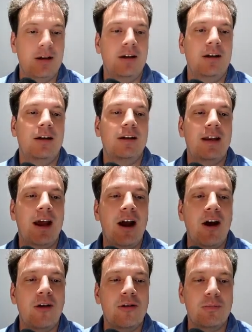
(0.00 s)
And
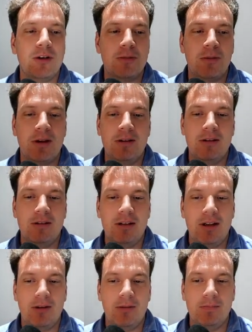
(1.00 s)
now the merge button,
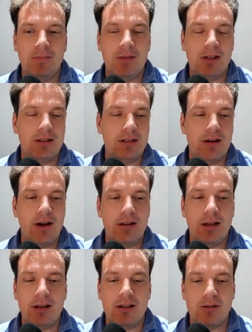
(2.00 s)
it's not
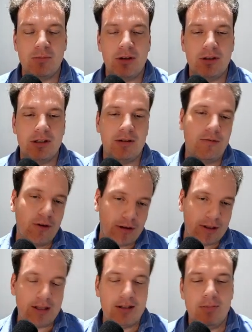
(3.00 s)
letting us merge. Of course,
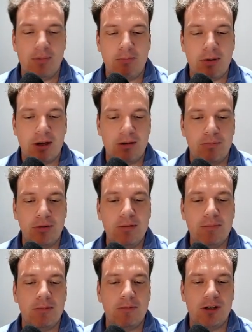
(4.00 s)
that's a Bitbucket
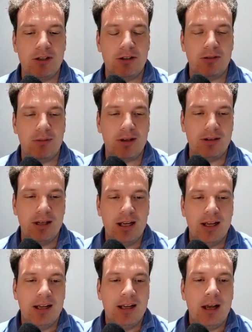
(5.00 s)
premium feature, but
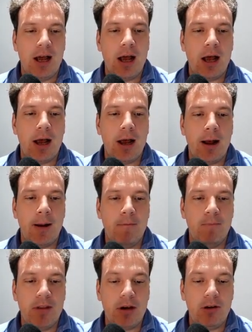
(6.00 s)

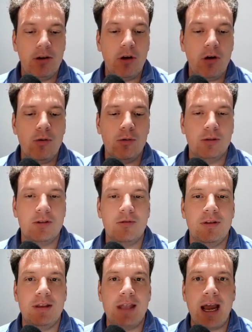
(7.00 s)
there you go. So
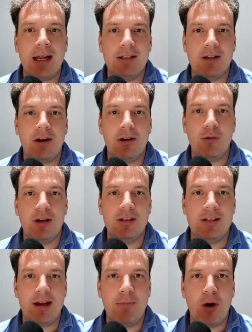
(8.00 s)
that's our quick
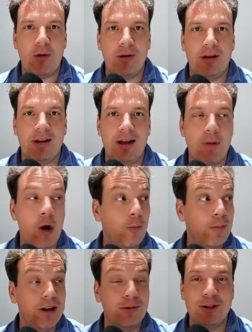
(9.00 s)
demo. I'm
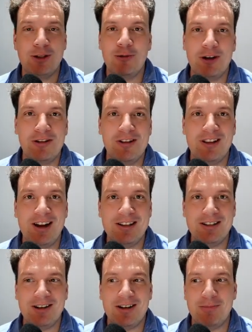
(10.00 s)
hoping it was quicker than
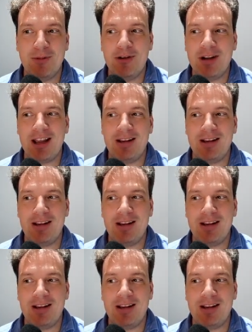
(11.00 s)
last time. Okay.